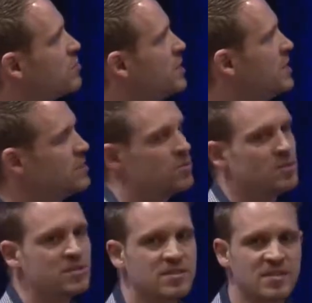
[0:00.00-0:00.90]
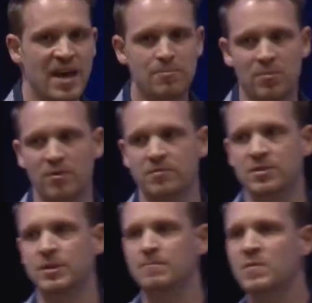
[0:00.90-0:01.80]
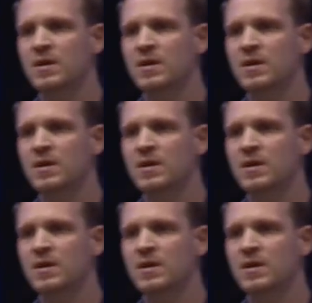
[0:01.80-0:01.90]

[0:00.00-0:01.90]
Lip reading: tree. So the sap of the